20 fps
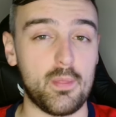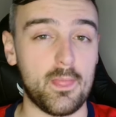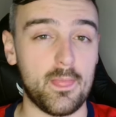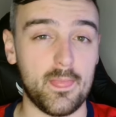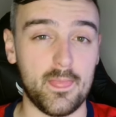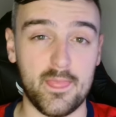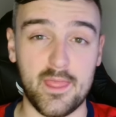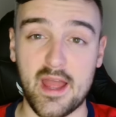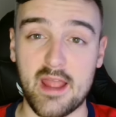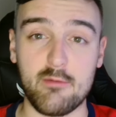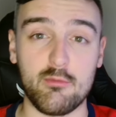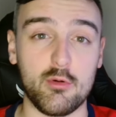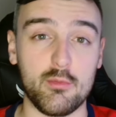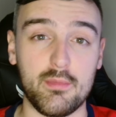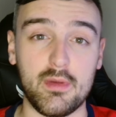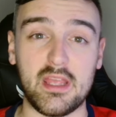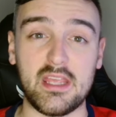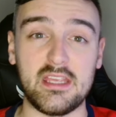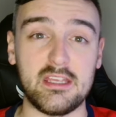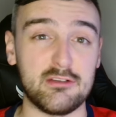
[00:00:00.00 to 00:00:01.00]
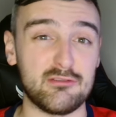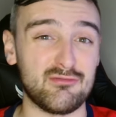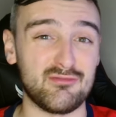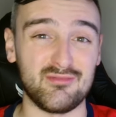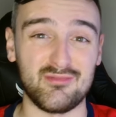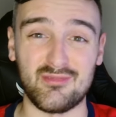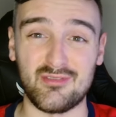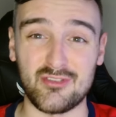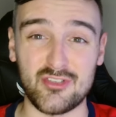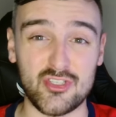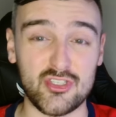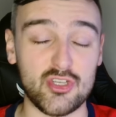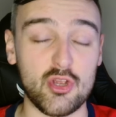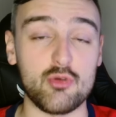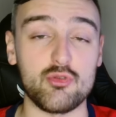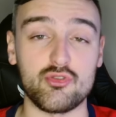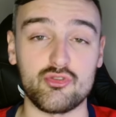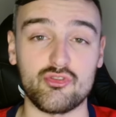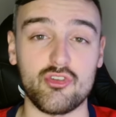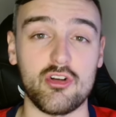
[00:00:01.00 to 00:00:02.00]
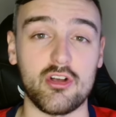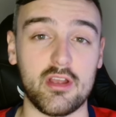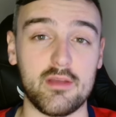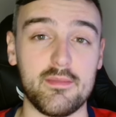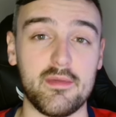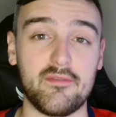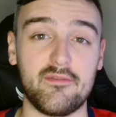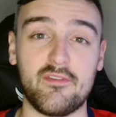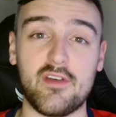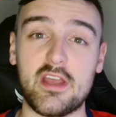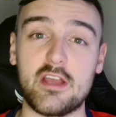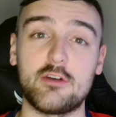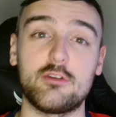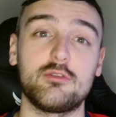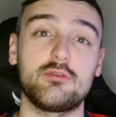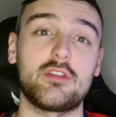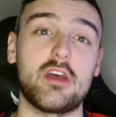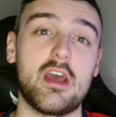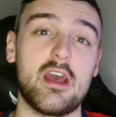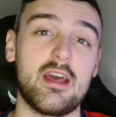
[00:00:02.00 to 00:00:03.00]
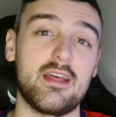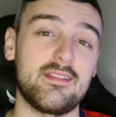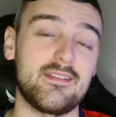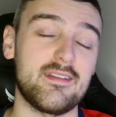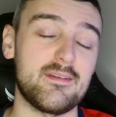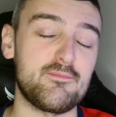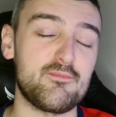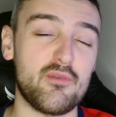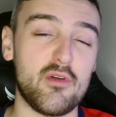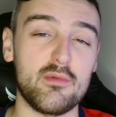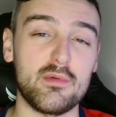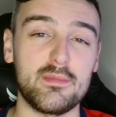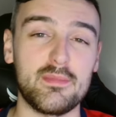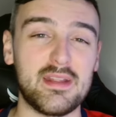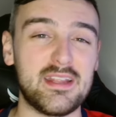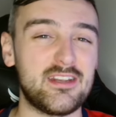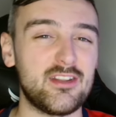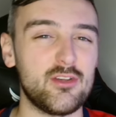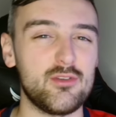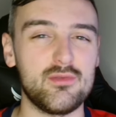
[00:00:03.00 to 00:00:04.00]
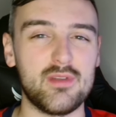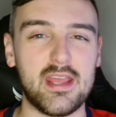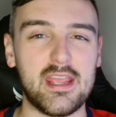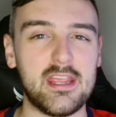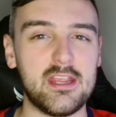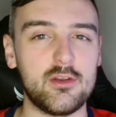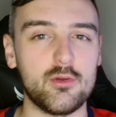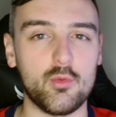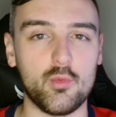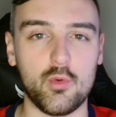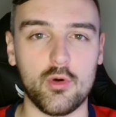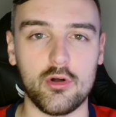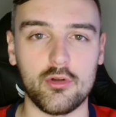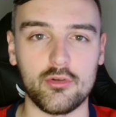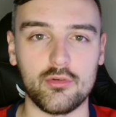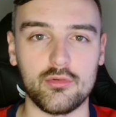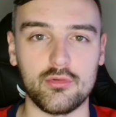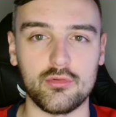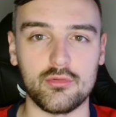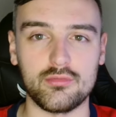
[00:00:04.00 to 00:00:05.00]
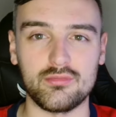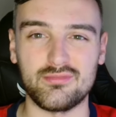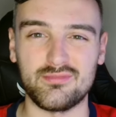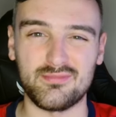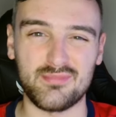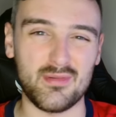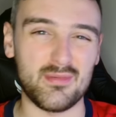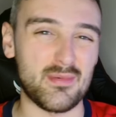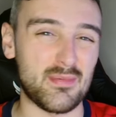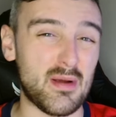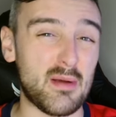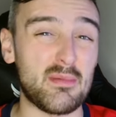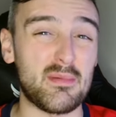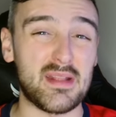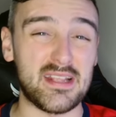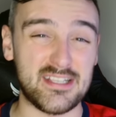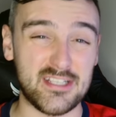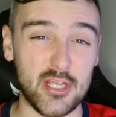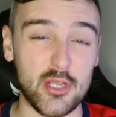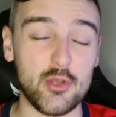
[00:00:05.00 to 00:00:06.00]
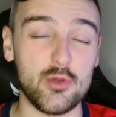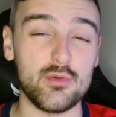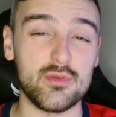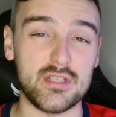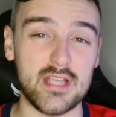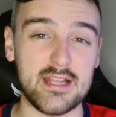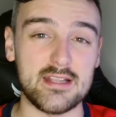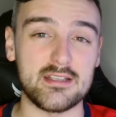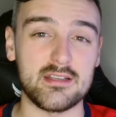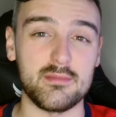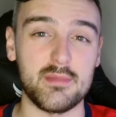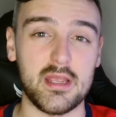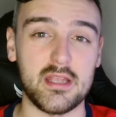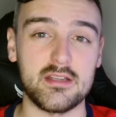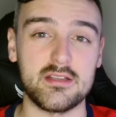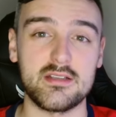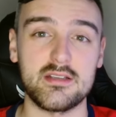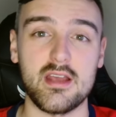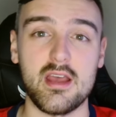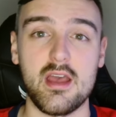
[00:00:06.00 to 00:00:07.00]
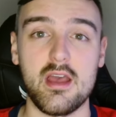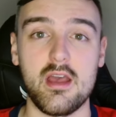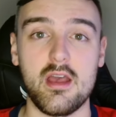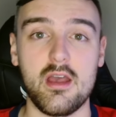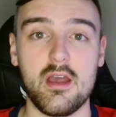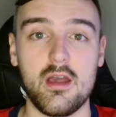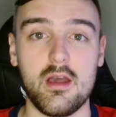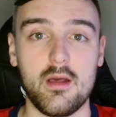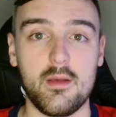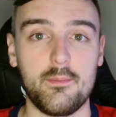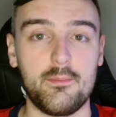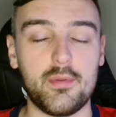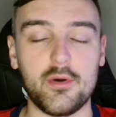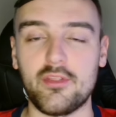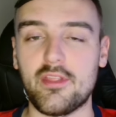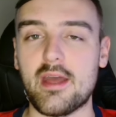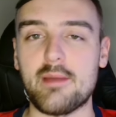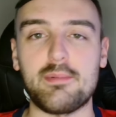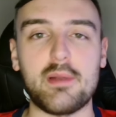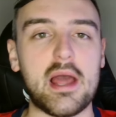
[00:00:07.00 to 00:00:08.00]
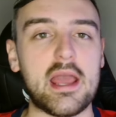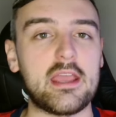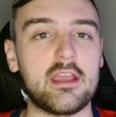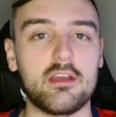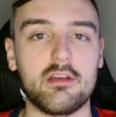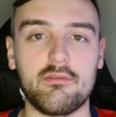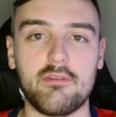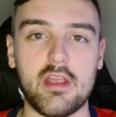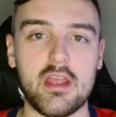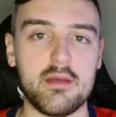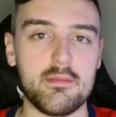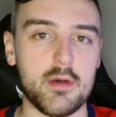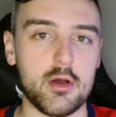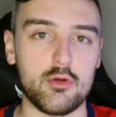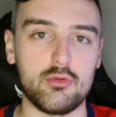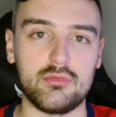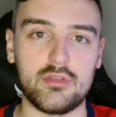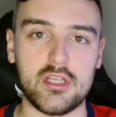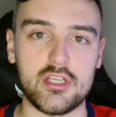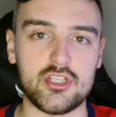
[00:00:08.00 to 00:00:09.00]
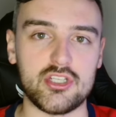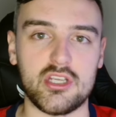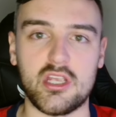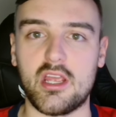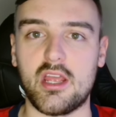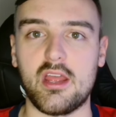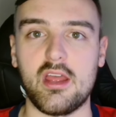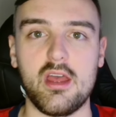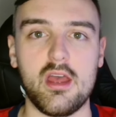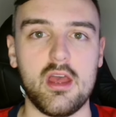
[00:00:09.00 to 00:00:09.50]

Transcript: they will be so strong in midfield. They probably do need one or probably two centre mids. But they're playing career mode this year.